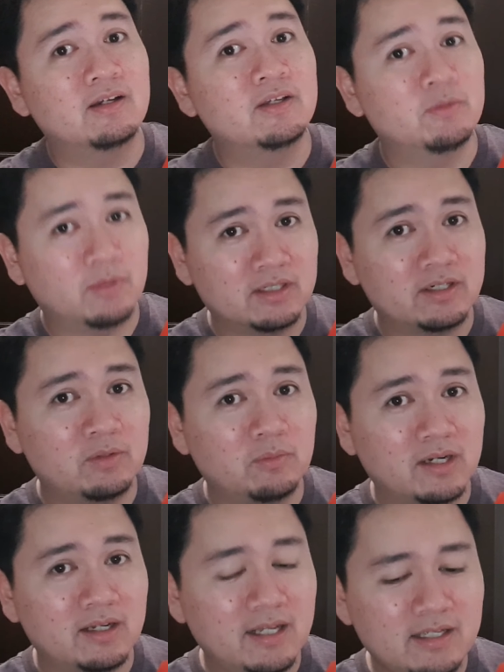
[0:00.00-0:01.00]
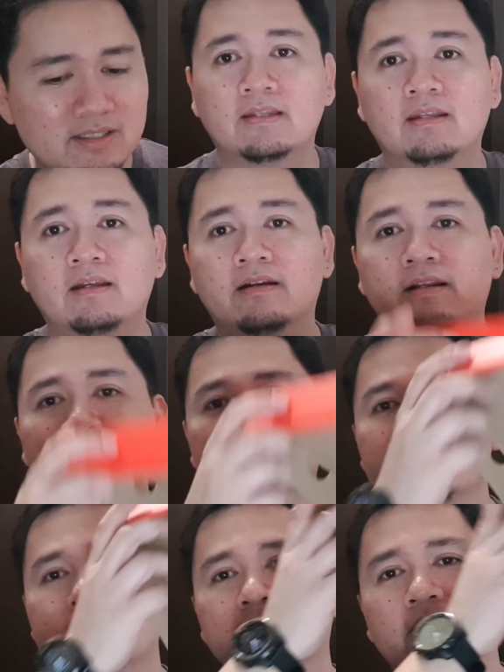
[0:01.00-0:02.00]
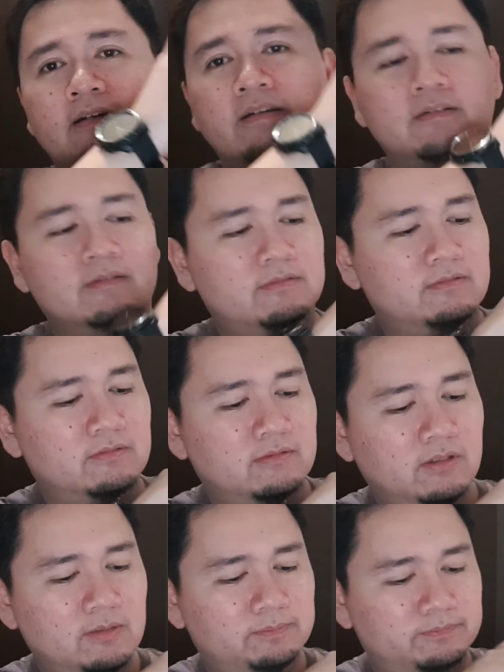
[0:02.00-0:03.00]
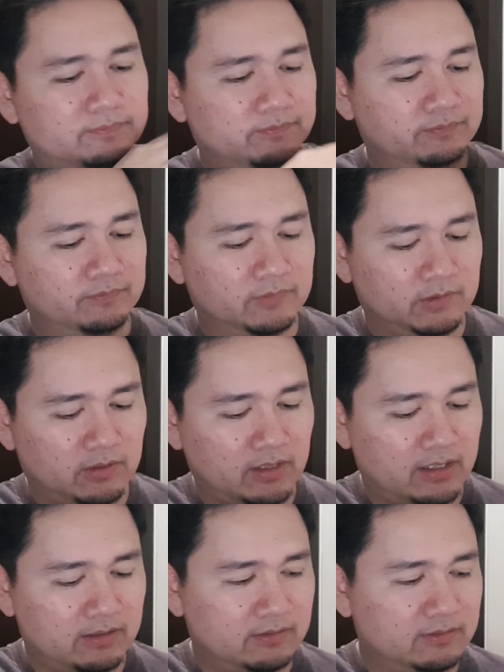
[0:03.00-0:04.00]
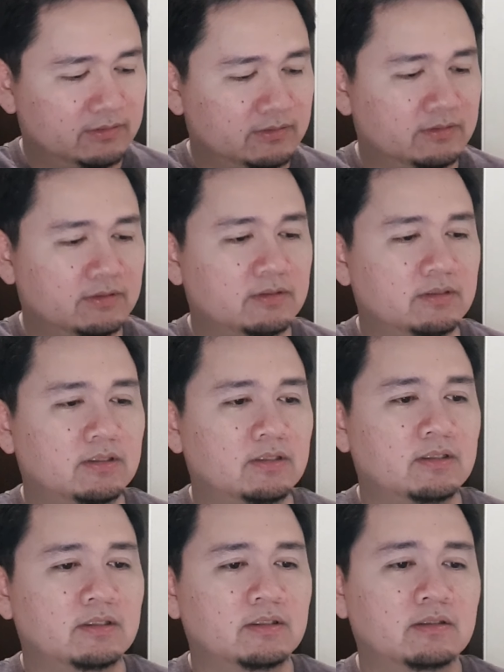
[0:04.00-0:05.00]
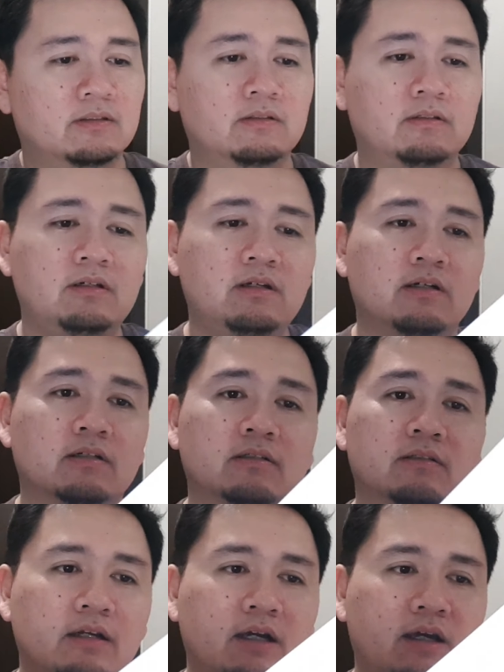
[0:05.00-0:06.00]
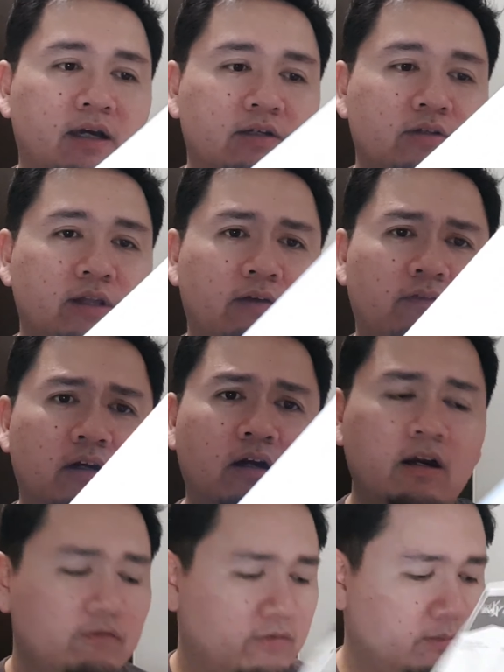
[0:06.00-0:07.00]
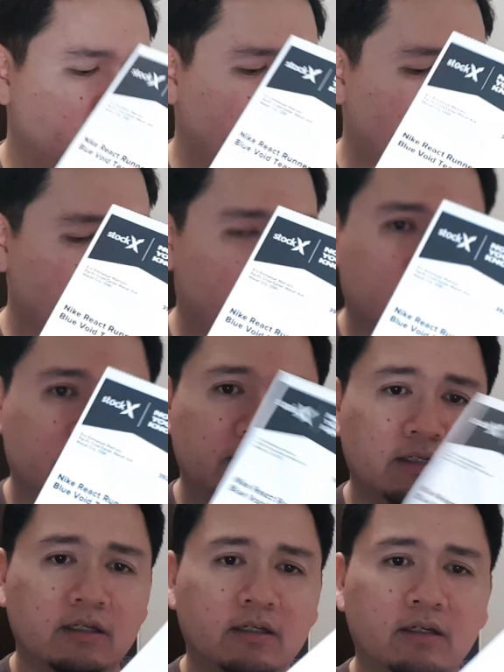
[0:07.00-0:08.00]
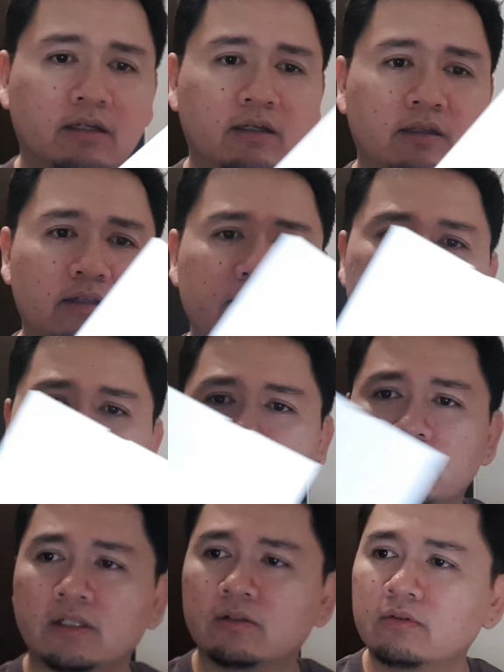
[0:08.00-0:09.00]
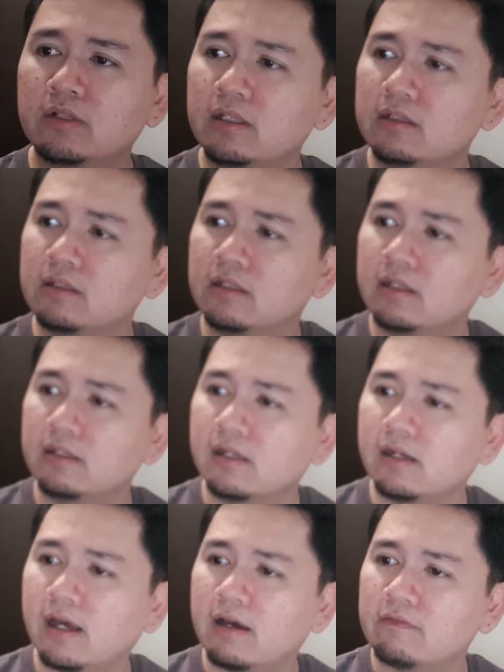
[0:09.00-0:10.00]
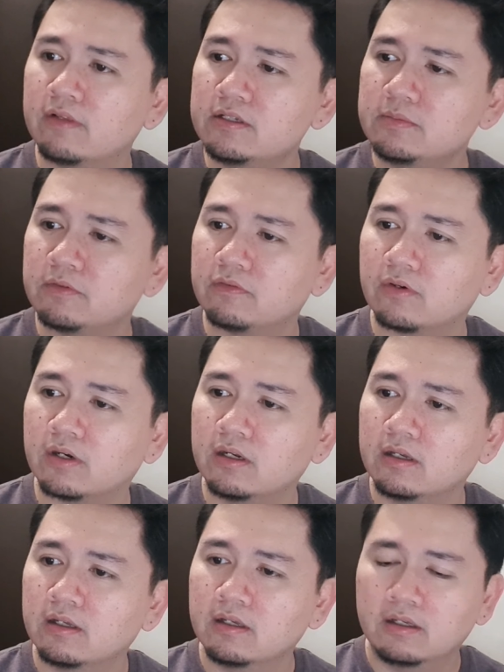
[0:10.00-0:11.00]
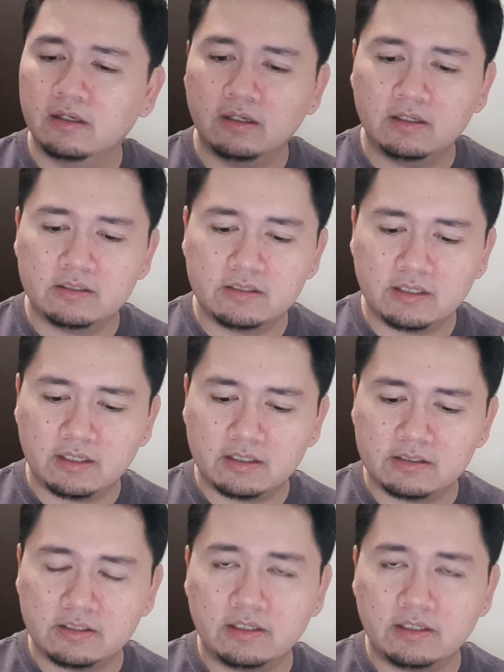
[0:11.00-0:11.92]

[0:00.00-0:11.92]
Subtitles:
you wondering what it is? Here it is. Oh, all right. Ah, I actually have a card from StockX, and this is something new. They didn't have this before. It says